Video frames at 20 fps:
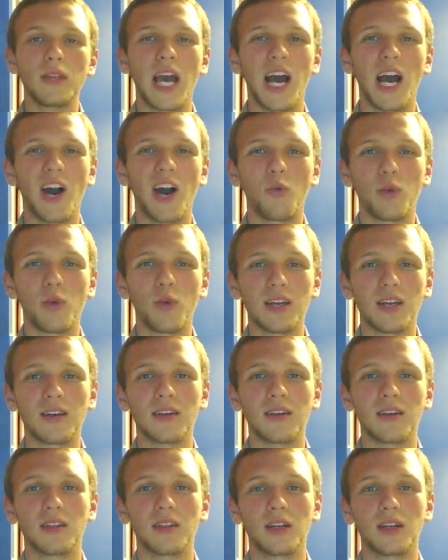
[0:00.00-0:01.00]
how
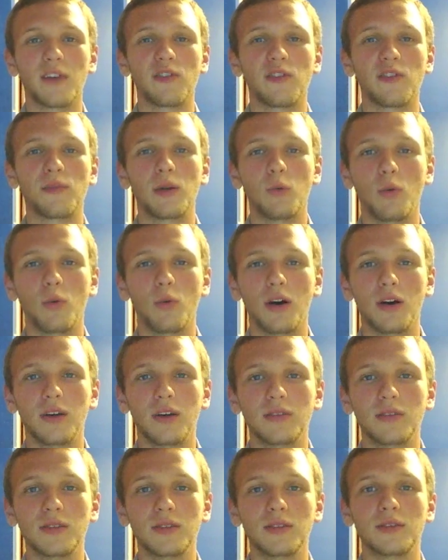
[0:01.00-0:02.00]
weak the government
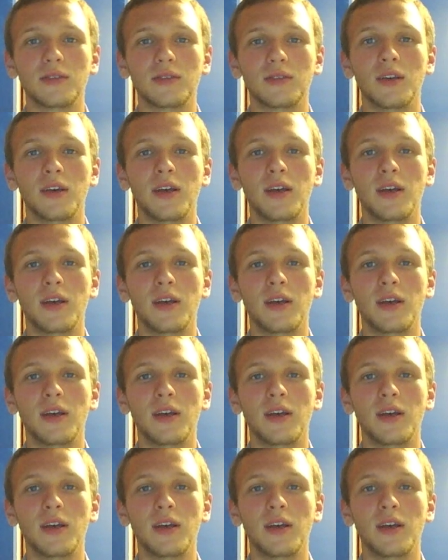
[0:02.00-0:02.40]
was,